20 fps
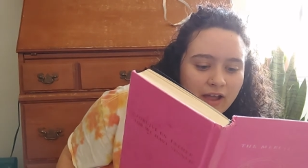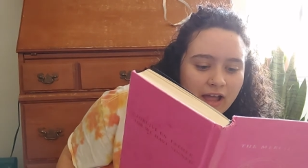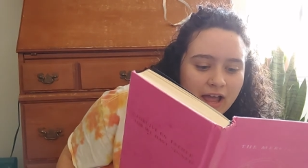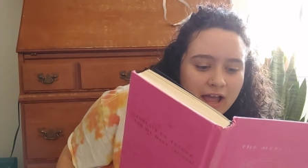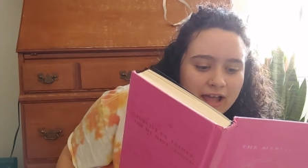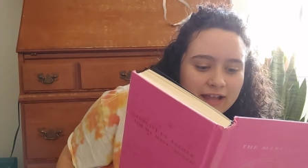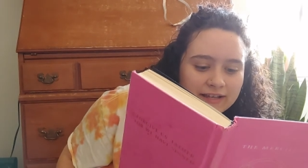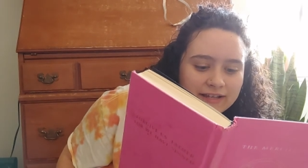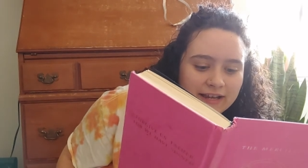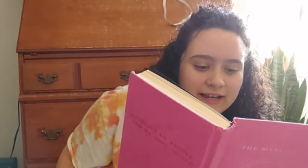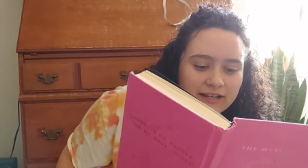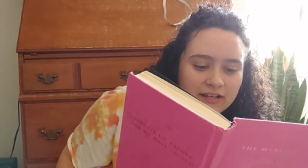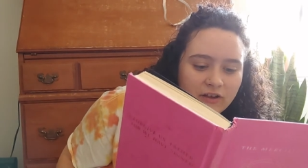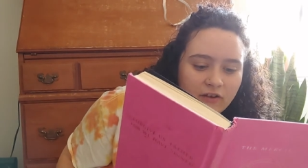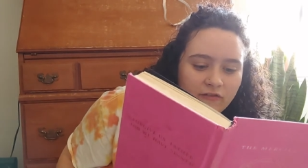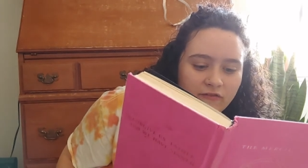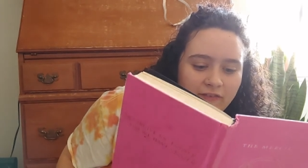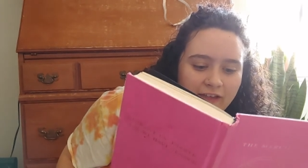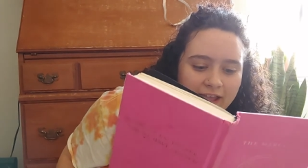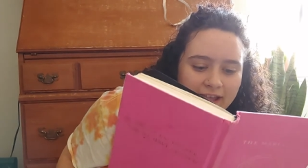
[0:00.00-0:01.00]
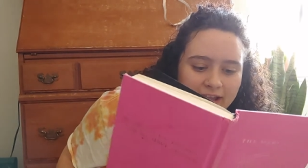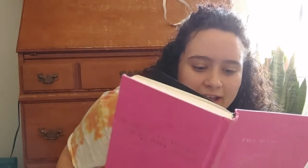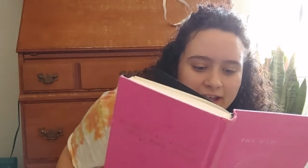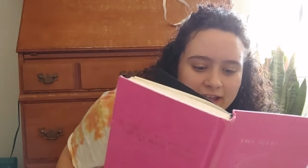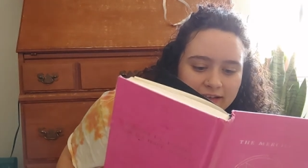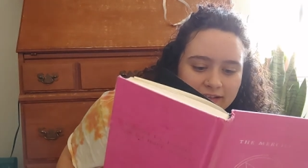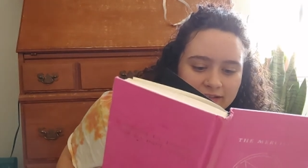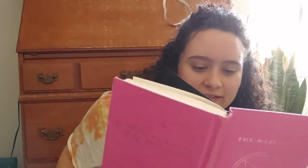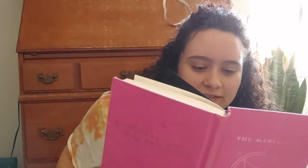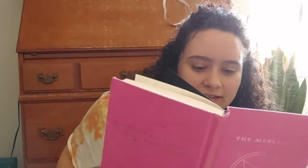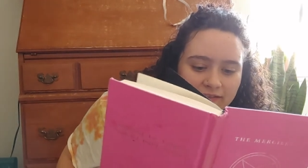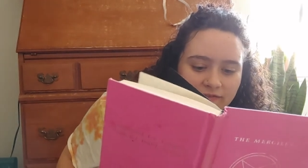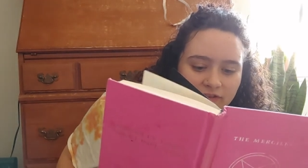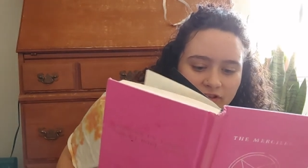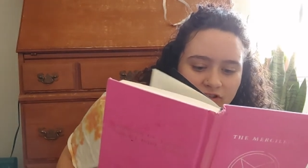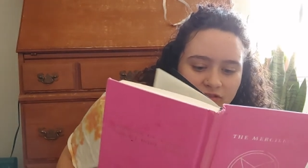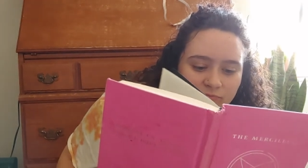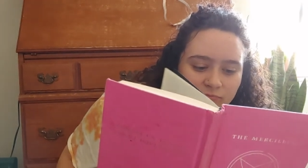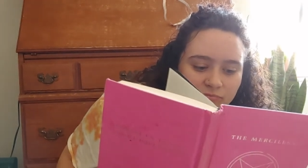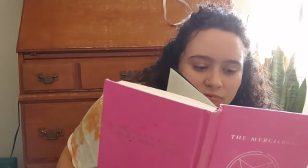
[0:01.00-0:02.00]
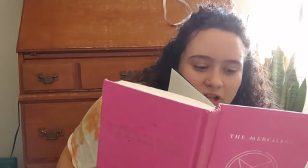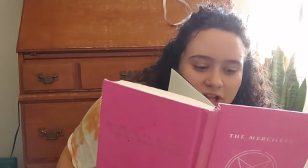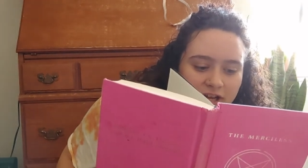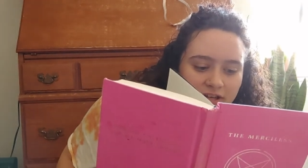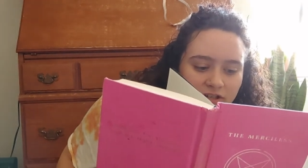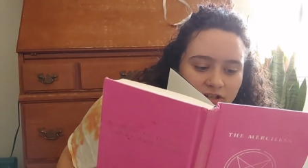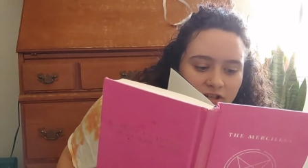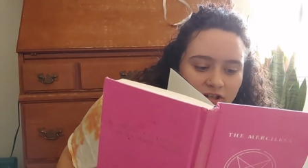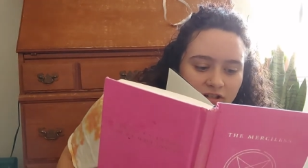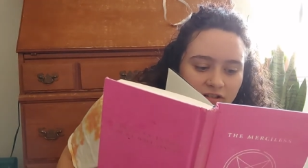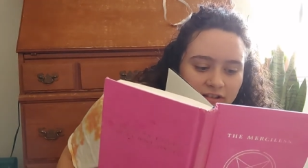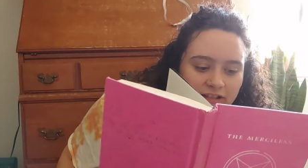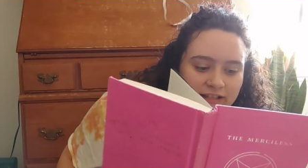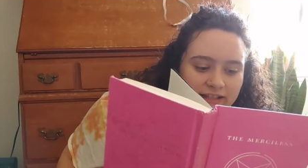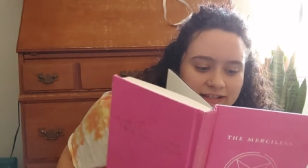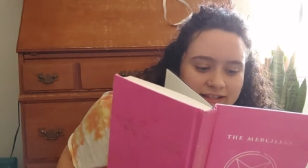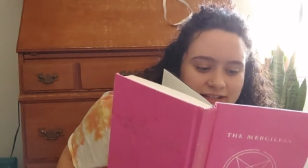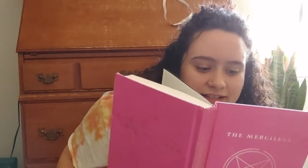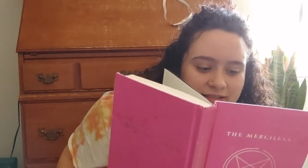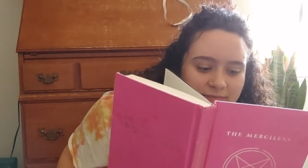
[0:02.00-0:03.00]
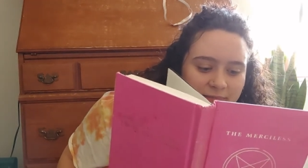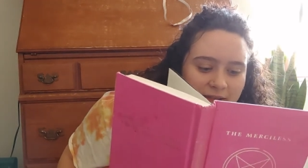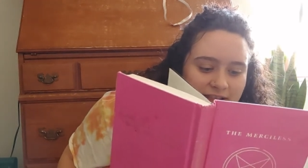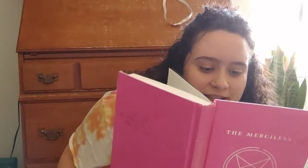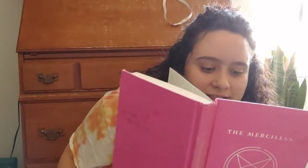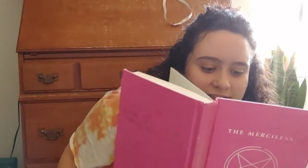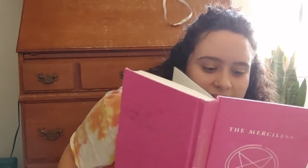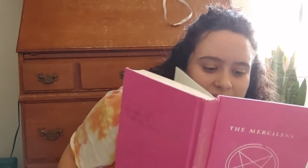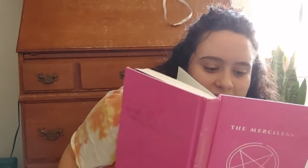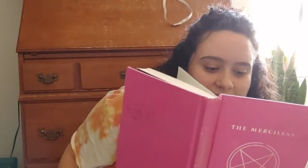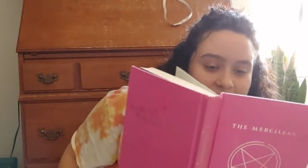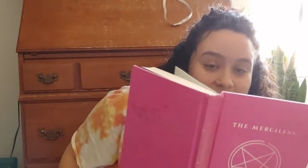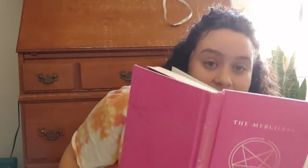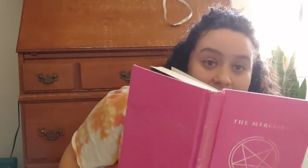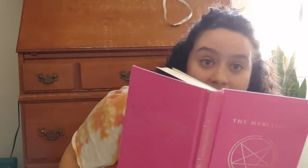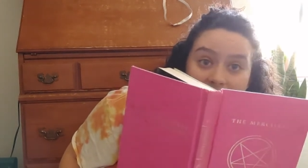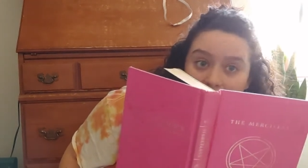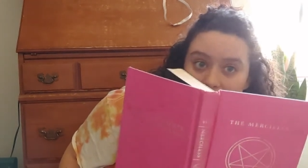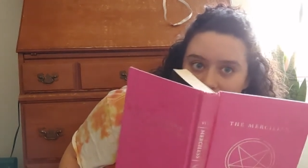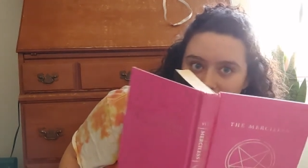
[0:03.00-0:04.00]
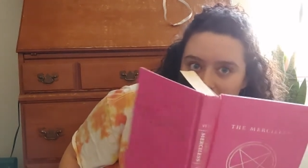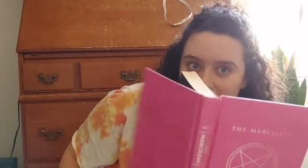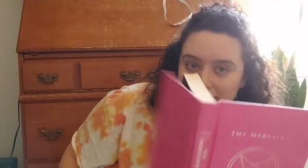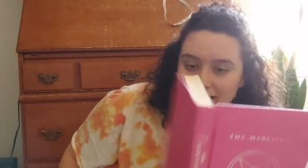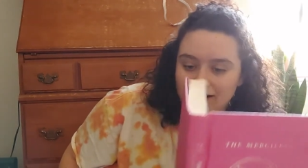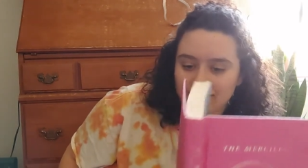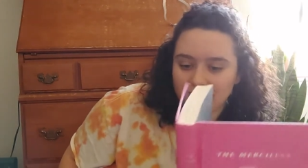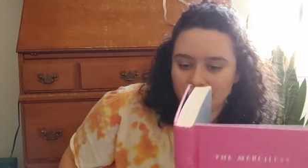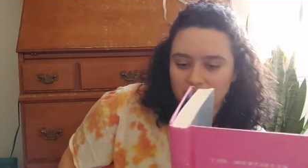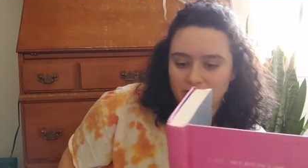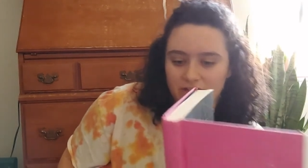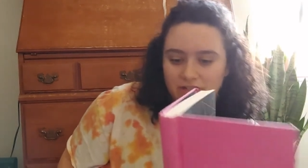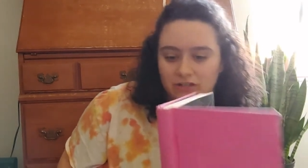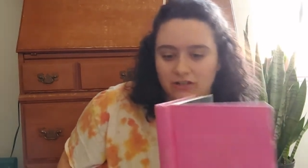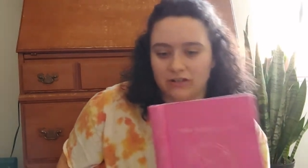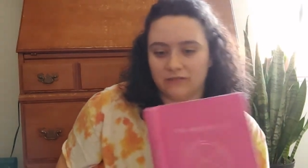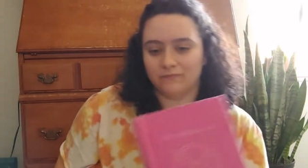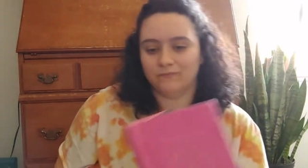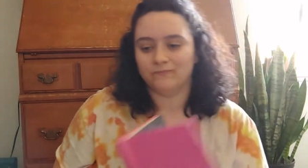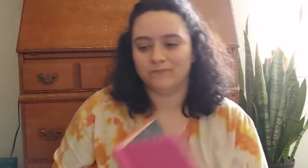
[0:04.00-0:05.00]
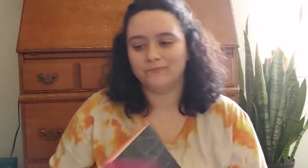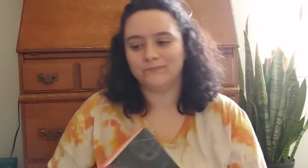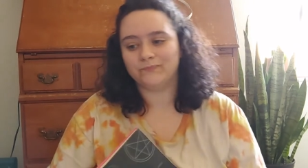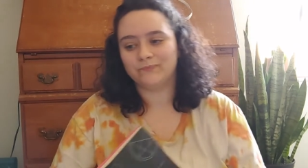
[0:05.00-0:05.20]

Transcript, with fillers: uh, Danielle Vega delivers blood curdling suspense and terror at every turn.